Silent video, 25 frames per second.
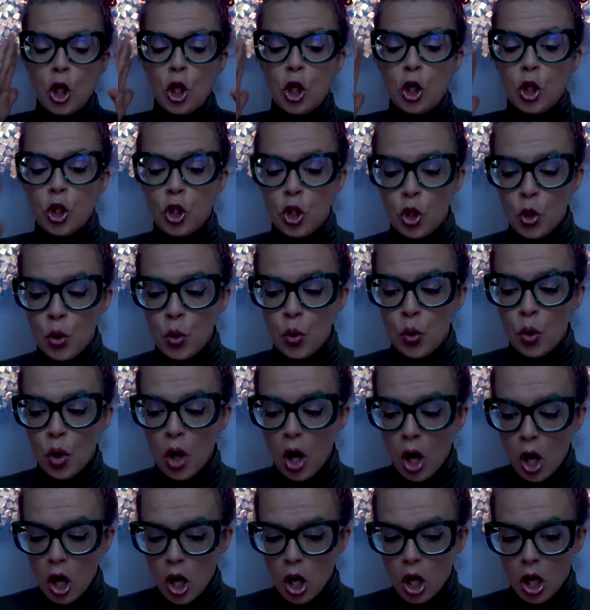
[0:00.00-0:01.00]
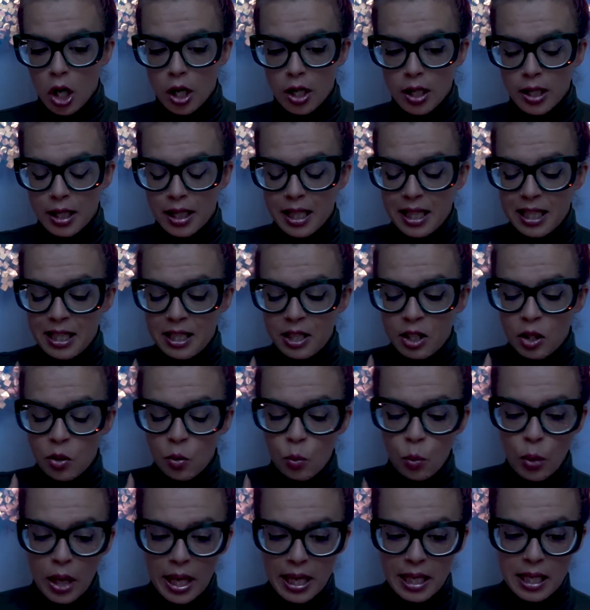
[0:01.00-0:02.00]
you are in a
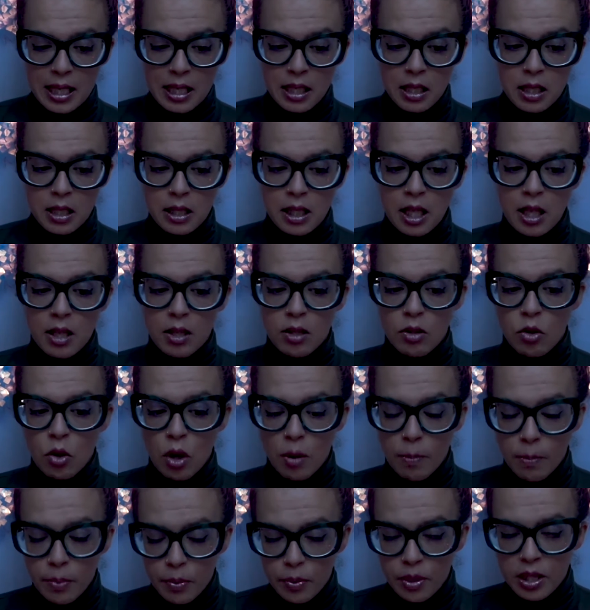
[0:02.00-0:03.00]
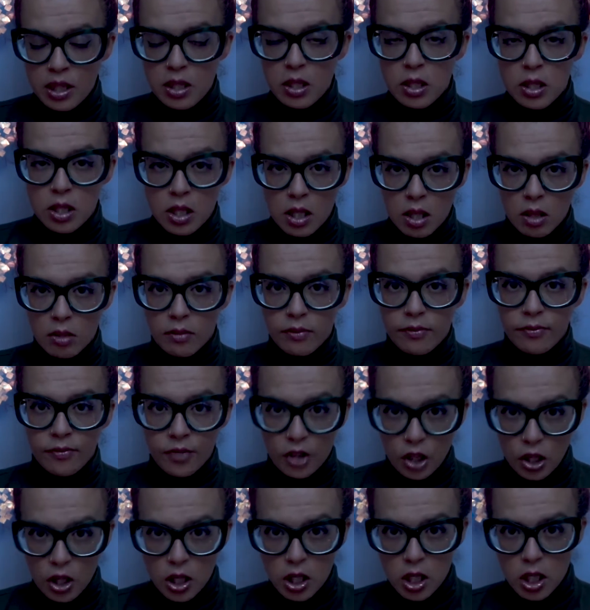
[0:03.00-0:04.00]
way that you're putting yourself
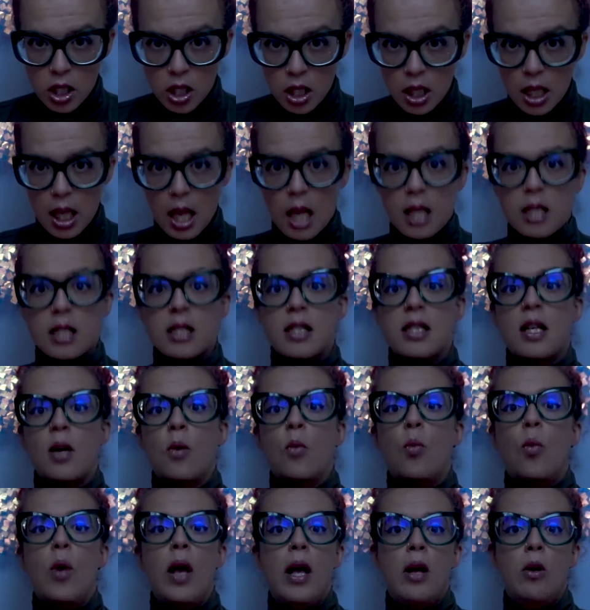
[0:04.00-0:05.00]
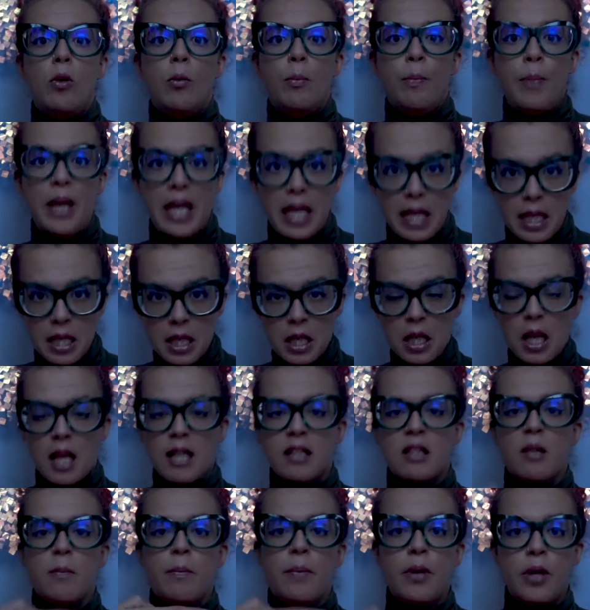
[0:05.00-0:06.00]
first as a well-being,
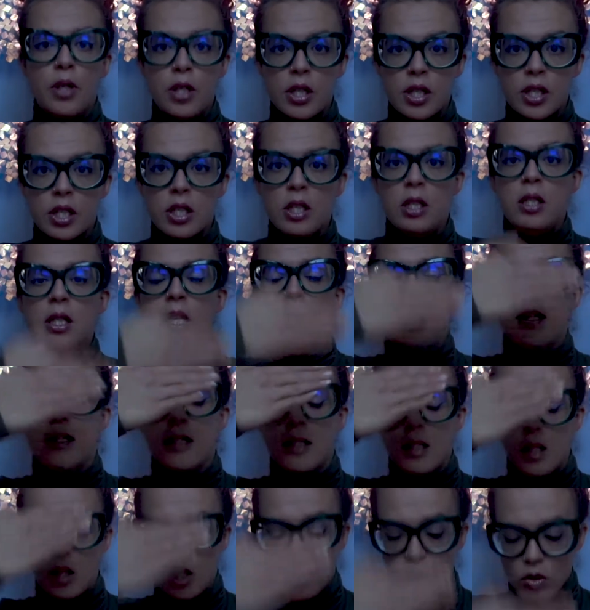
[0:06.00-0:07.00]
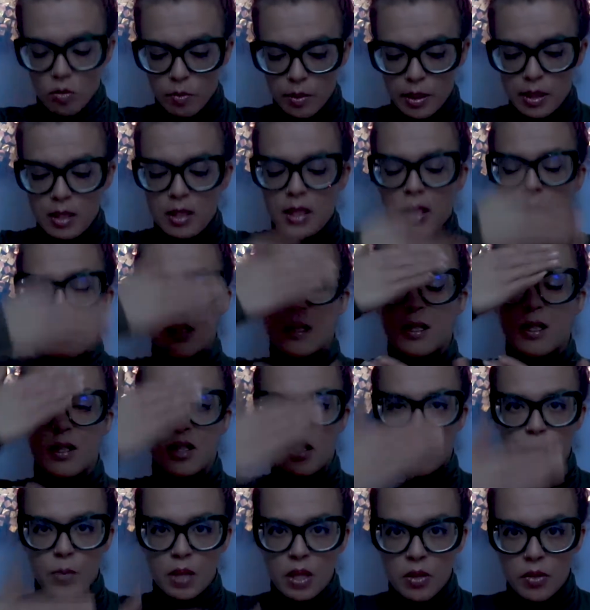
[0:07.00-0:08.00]
as a person, as a human, as a
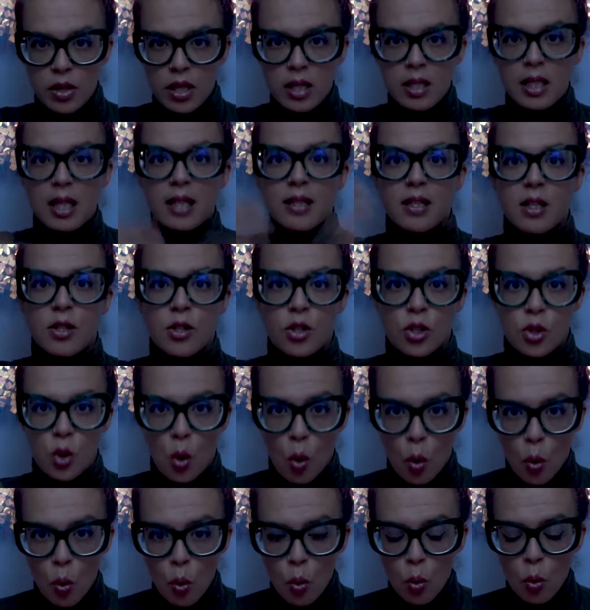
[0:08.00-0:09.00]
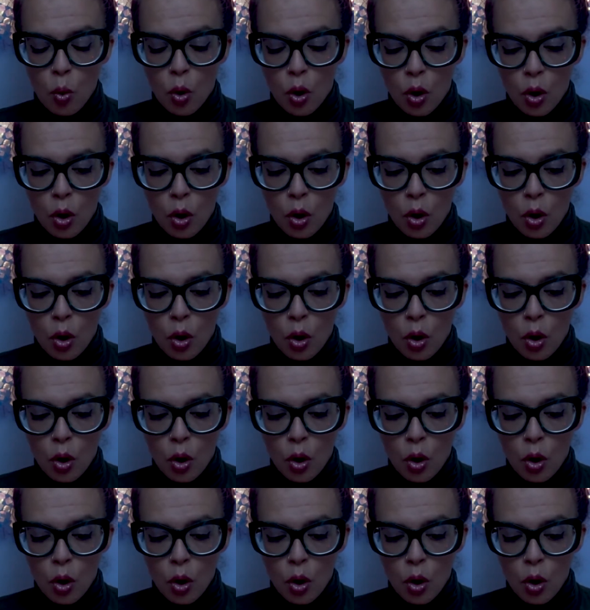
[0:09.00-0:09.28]
spirit, as a soul,